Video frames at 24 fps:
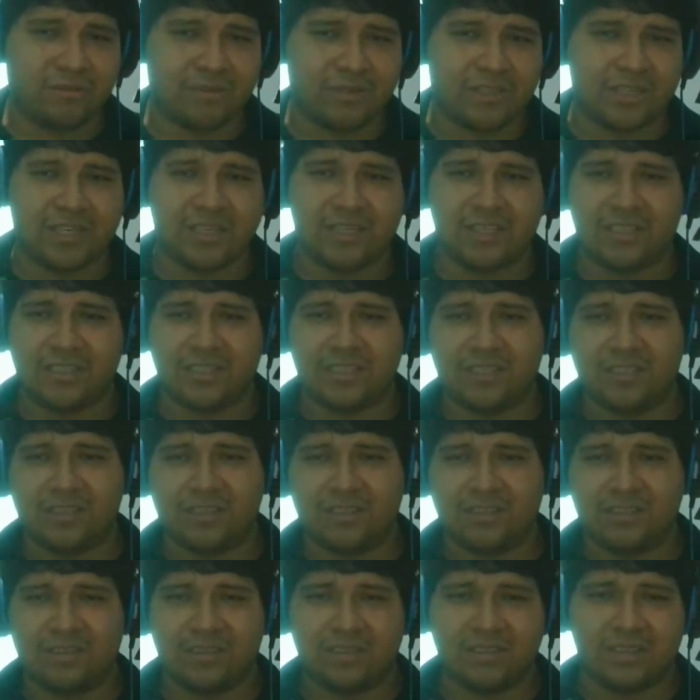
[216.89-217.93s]
that is
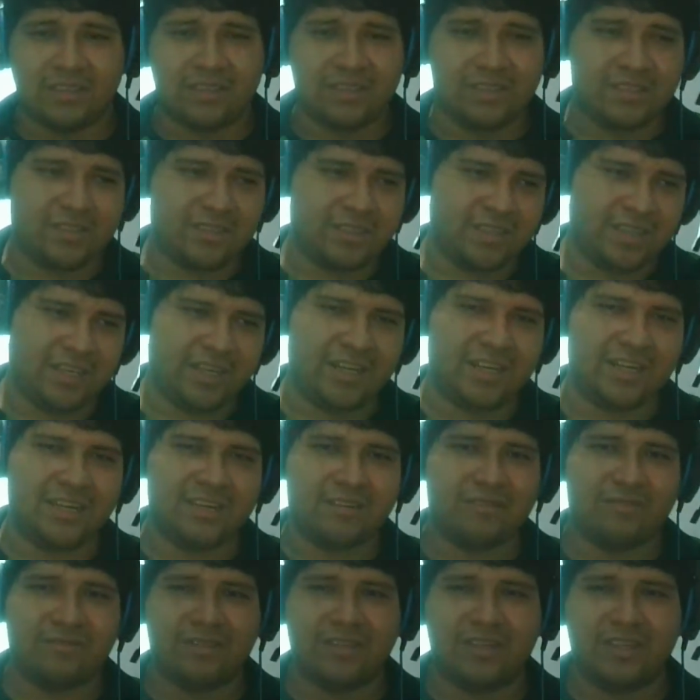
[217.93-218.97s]
dear
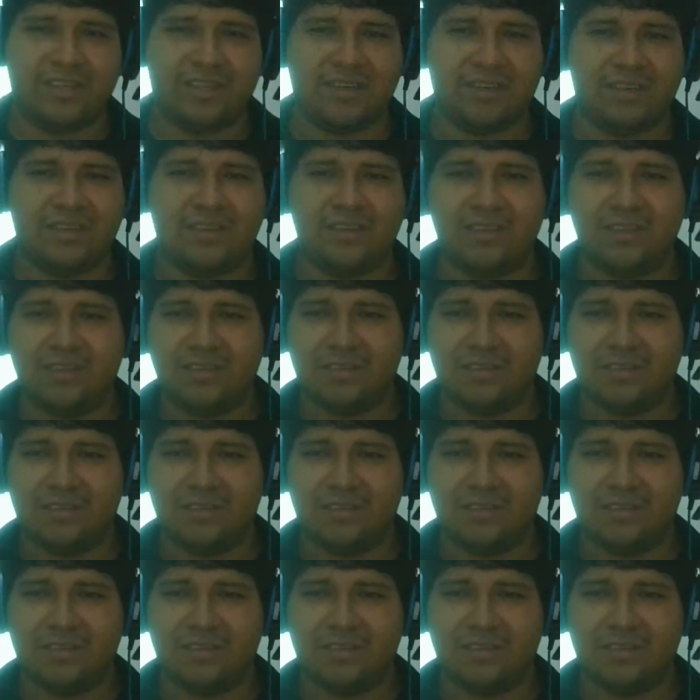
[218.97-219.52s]
to them.